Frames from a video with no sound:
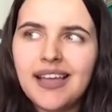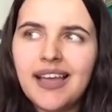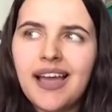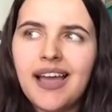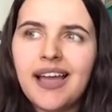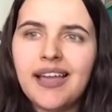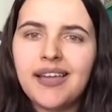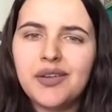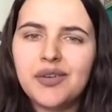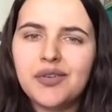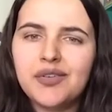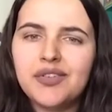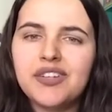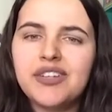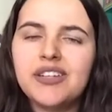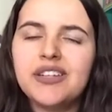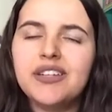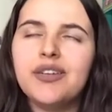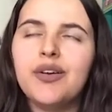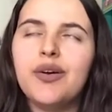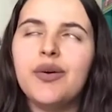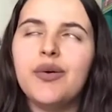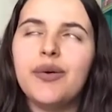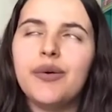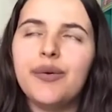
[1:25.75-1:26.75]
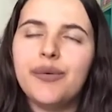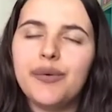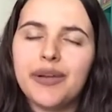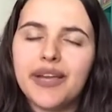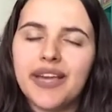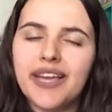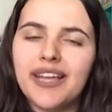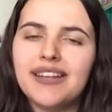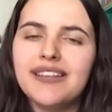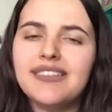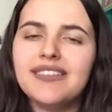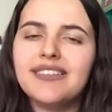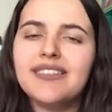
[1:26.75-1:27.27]
I usually know,
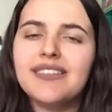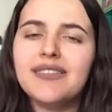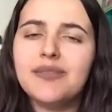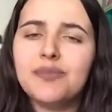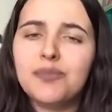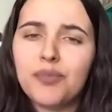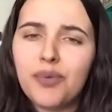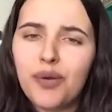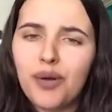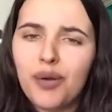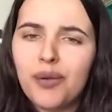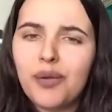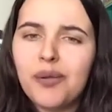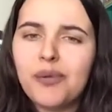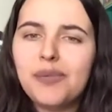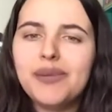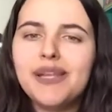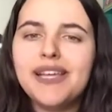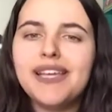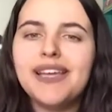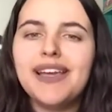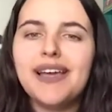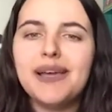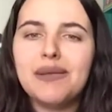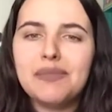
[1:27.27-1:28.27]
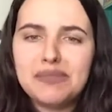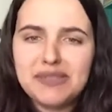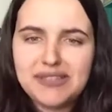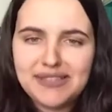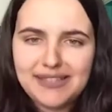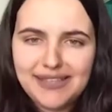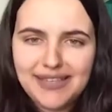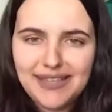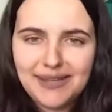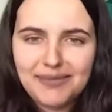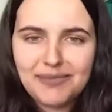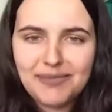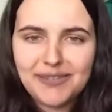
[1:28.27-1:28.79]
okay, this is probably a
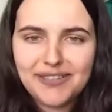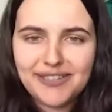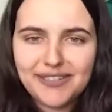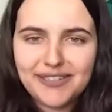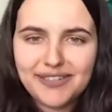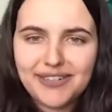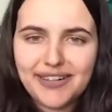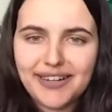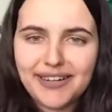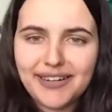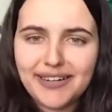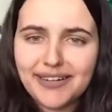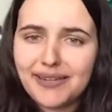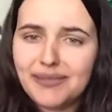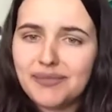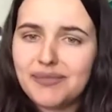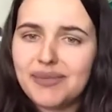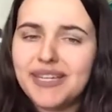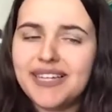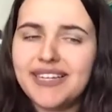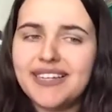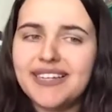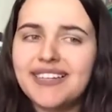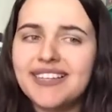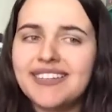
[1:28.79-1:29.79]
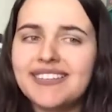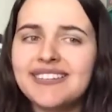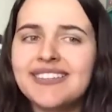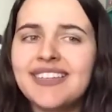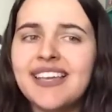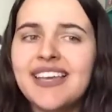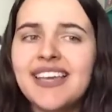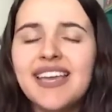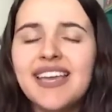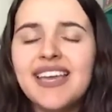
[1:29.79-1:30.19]
MYSTIQUE personality, because